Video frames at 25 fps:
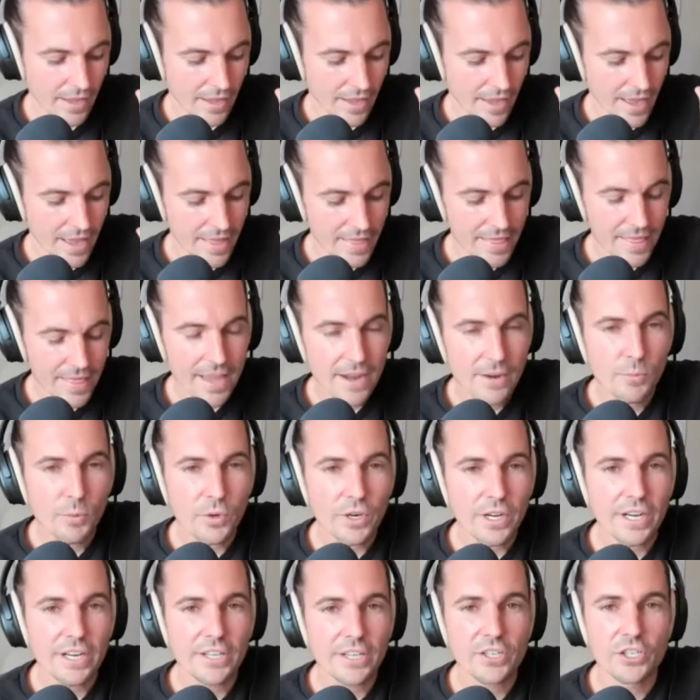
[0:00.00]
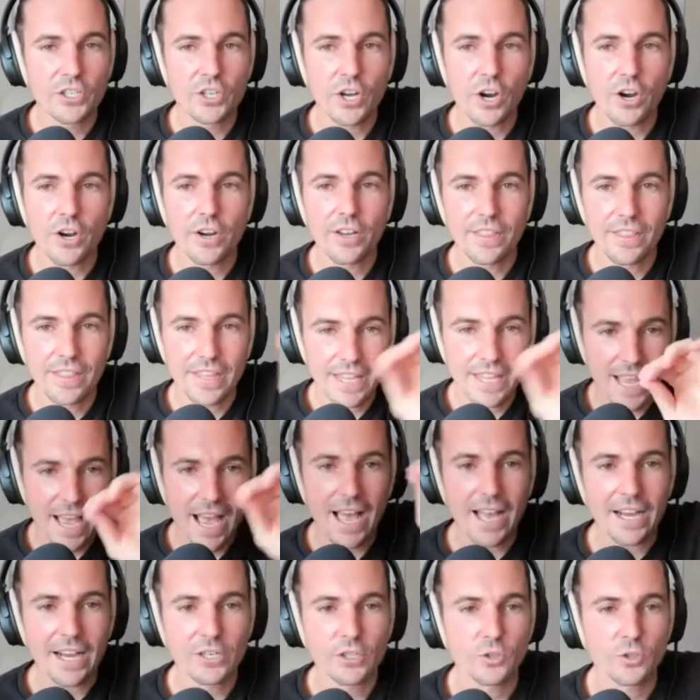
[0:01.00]
And then we're going to start the
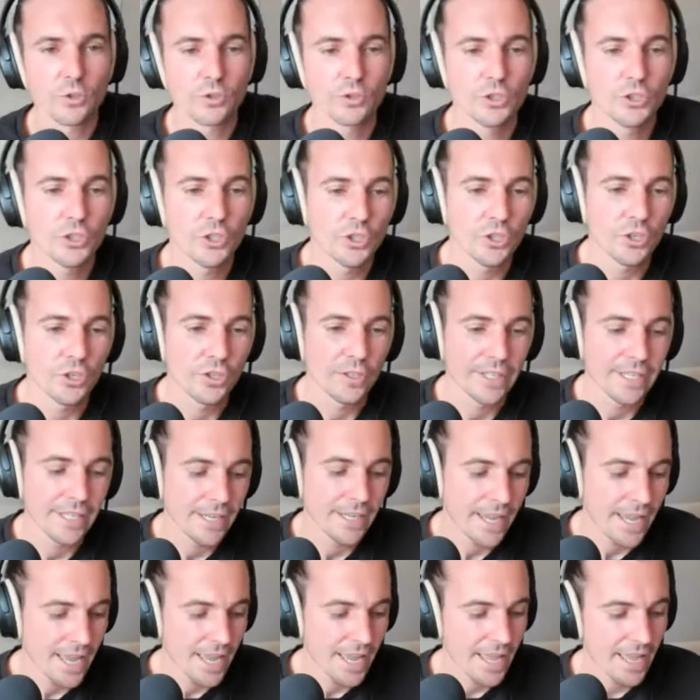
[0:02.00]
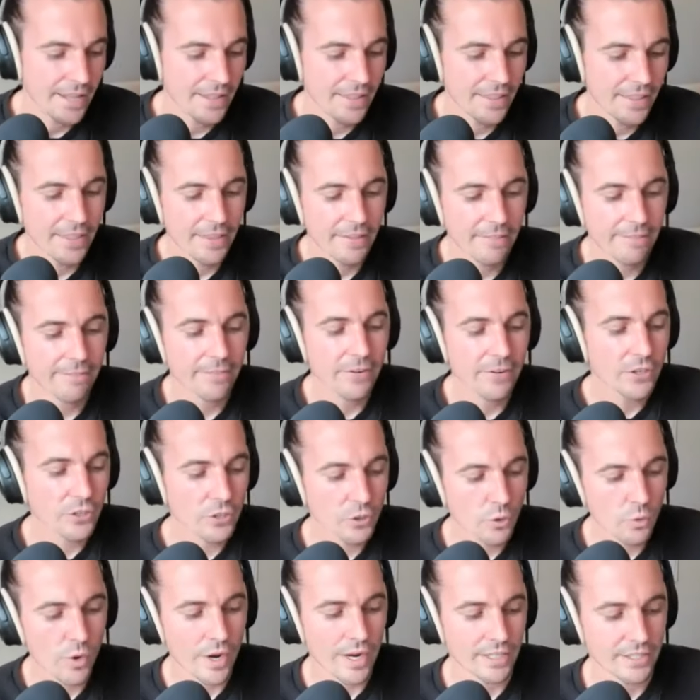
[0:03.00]
actual journaling. And the
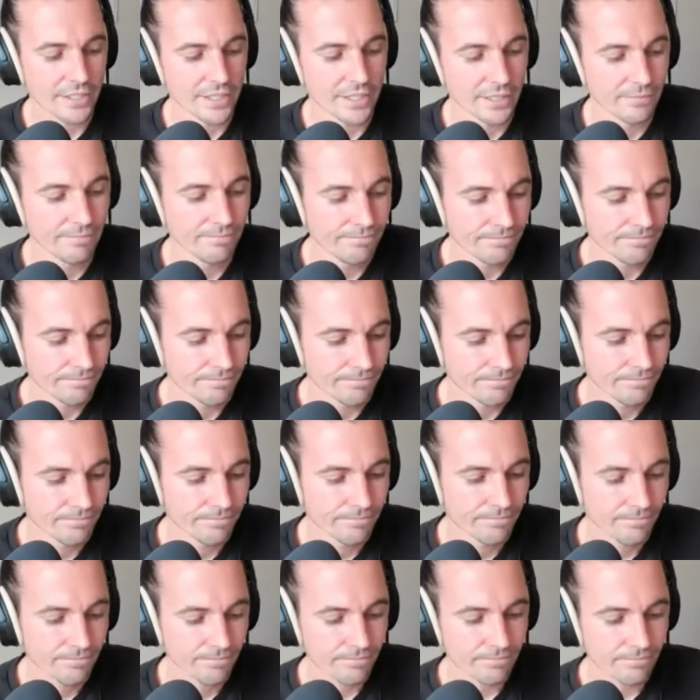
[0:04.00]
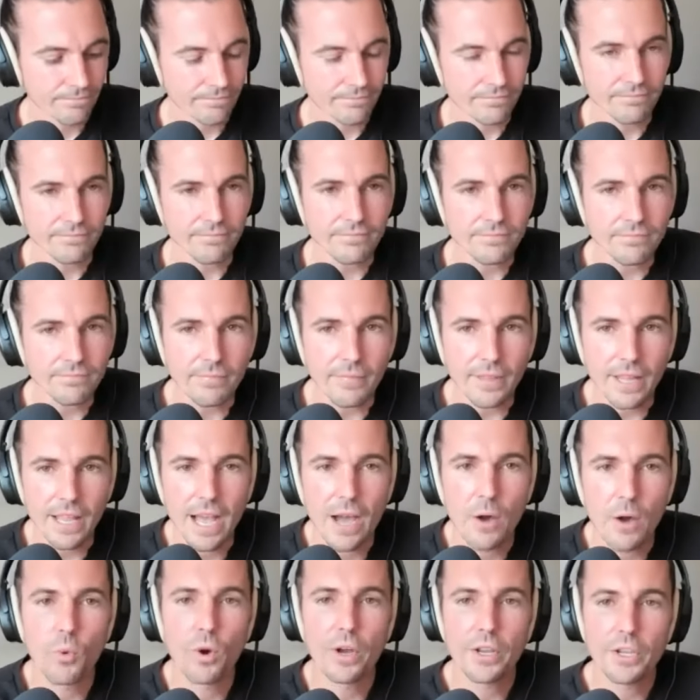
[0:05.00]
first question
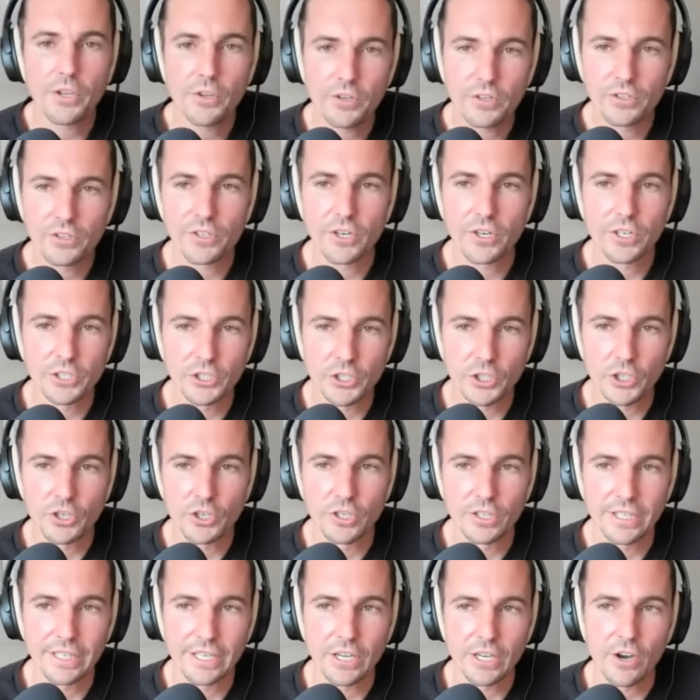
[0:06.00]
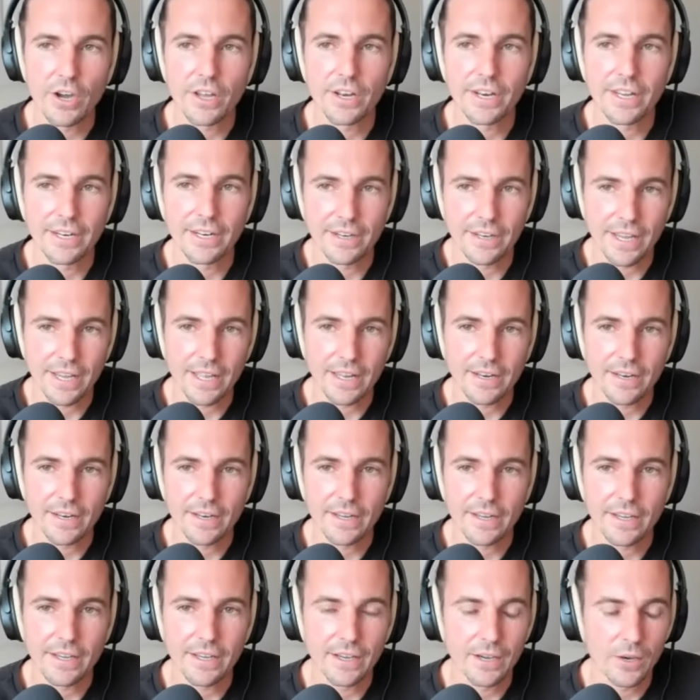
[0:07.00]
I want you to start journaling on
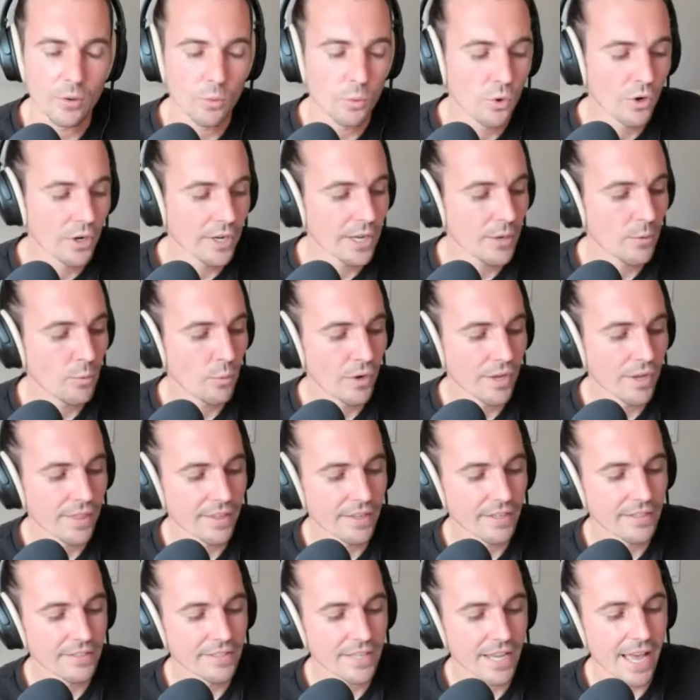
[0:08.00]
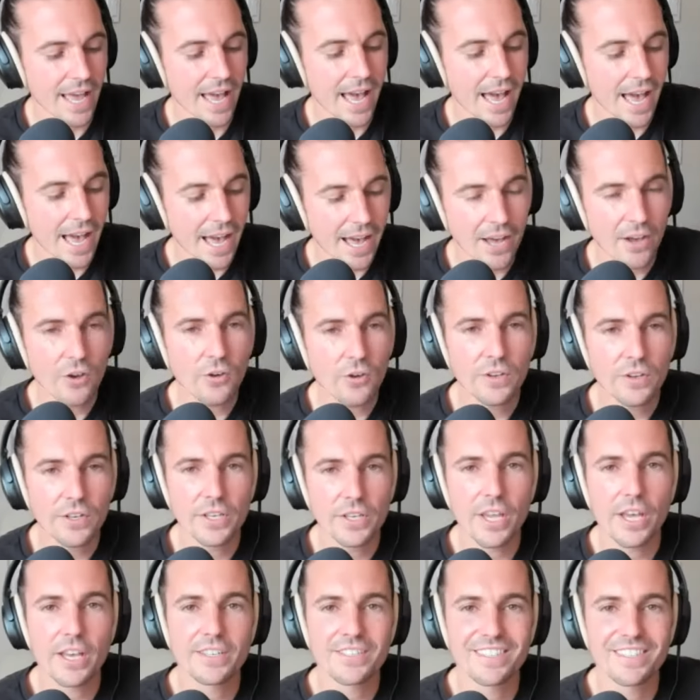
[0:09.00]
and working with is, how
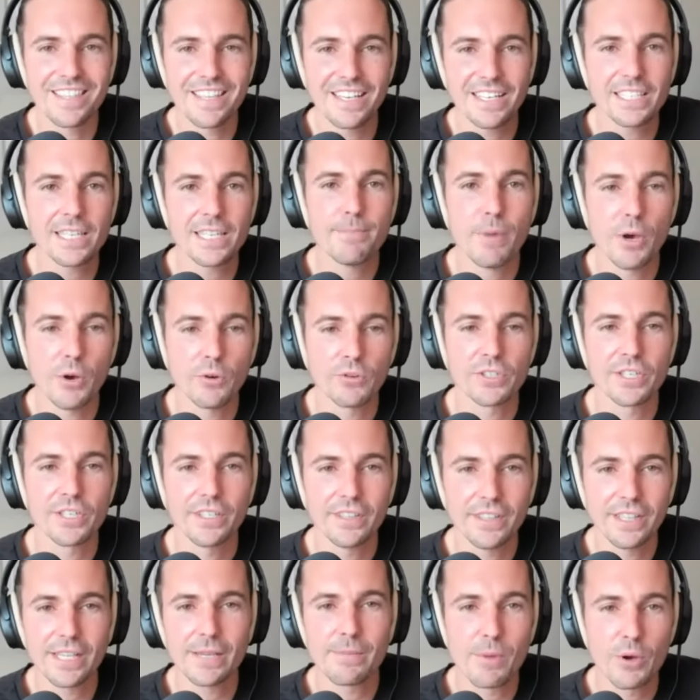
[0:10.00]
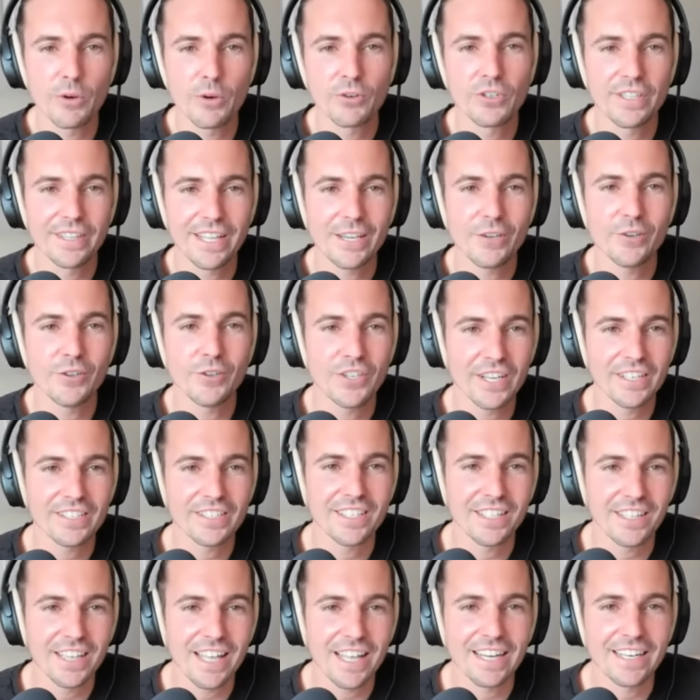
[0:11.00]
does this emotion, the emotion that you just
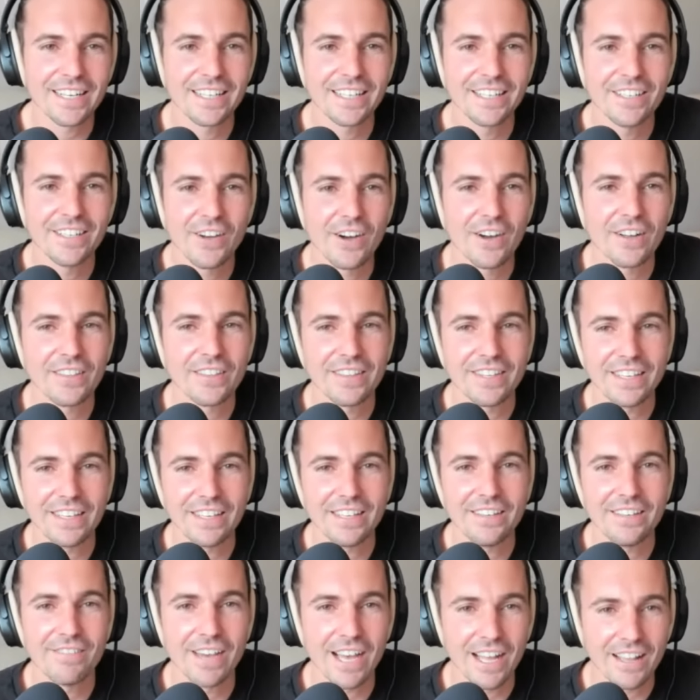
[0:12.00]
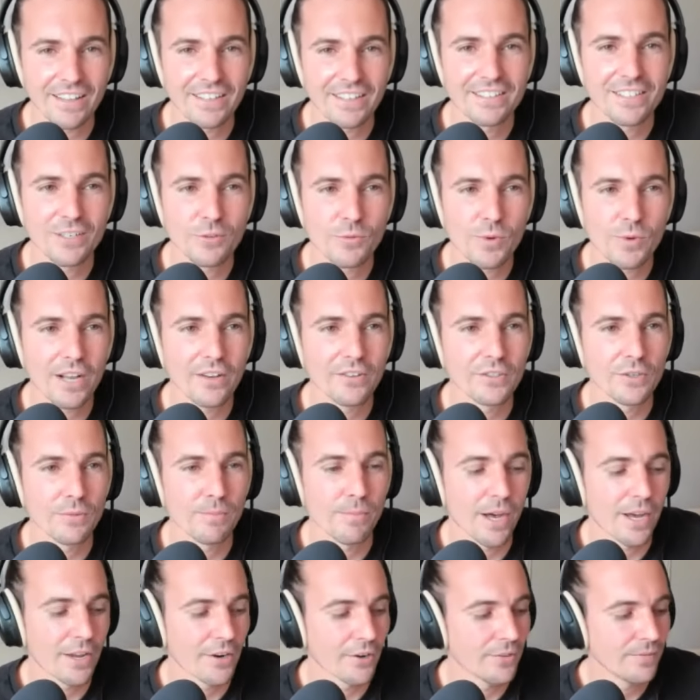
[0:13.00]
selected on the Valence-Arousal
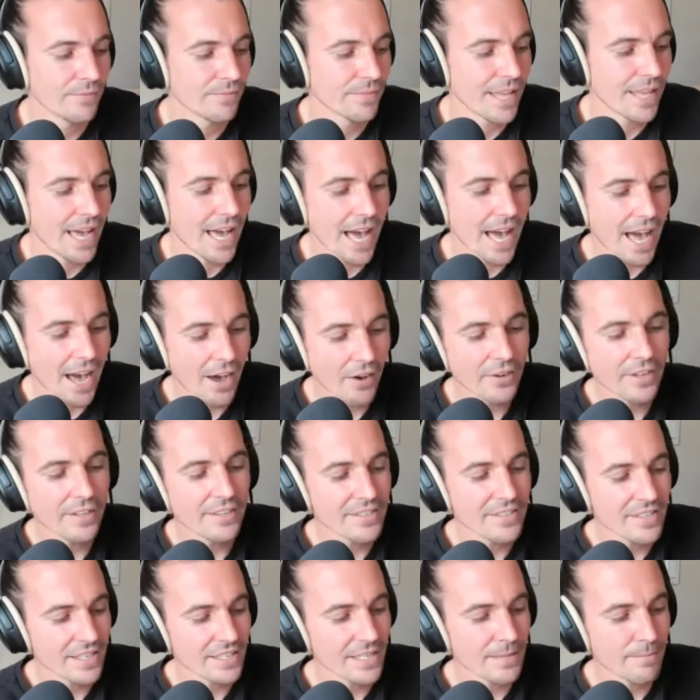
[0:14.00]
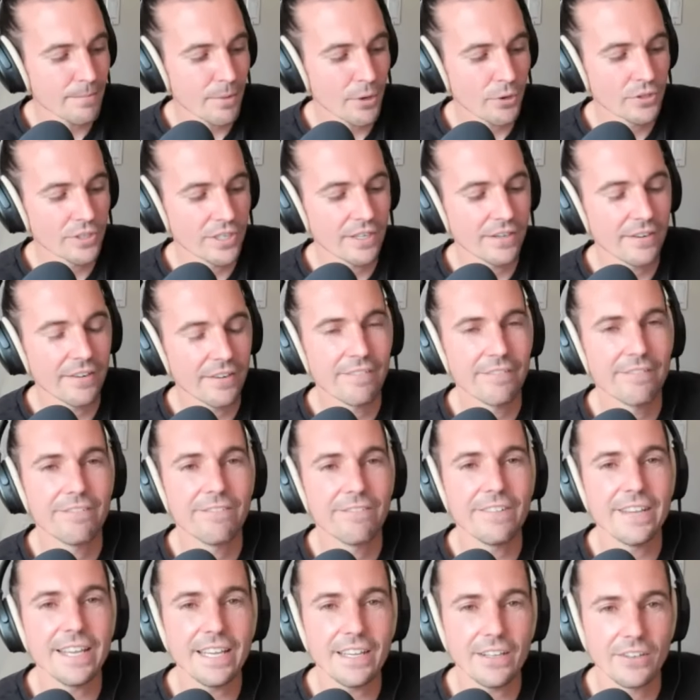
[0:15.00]
Model, how does this emotion
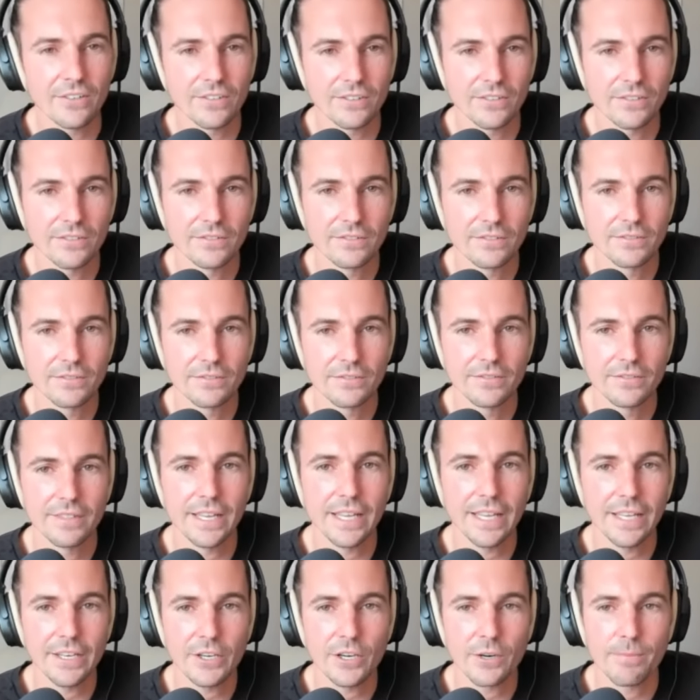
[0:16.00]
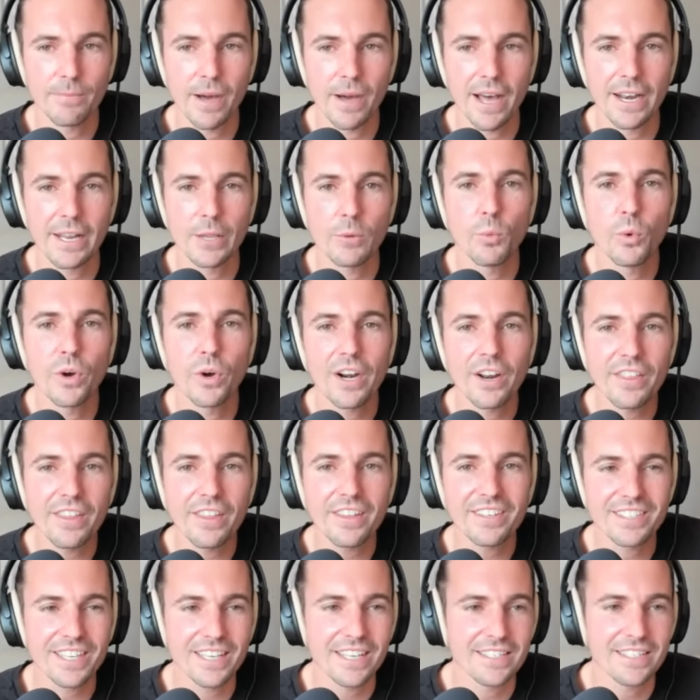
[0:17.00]
feel in your body. What are
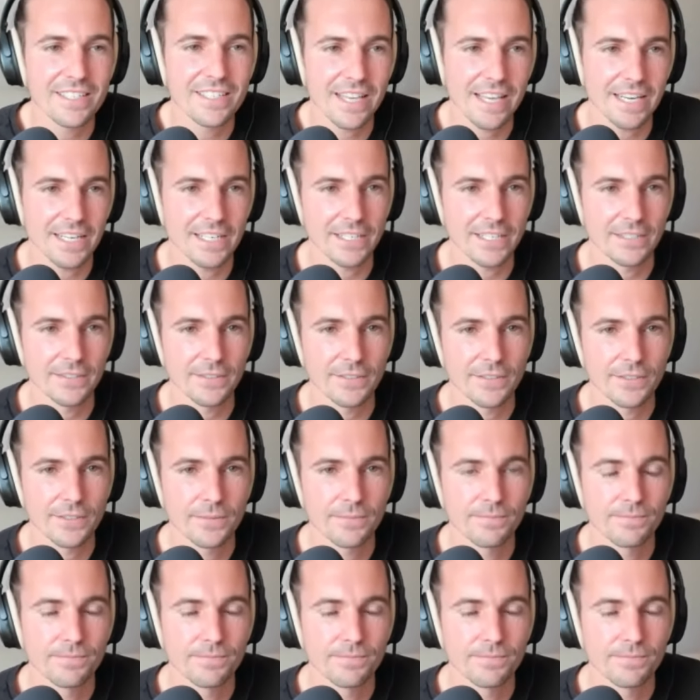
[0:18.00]
the sensations?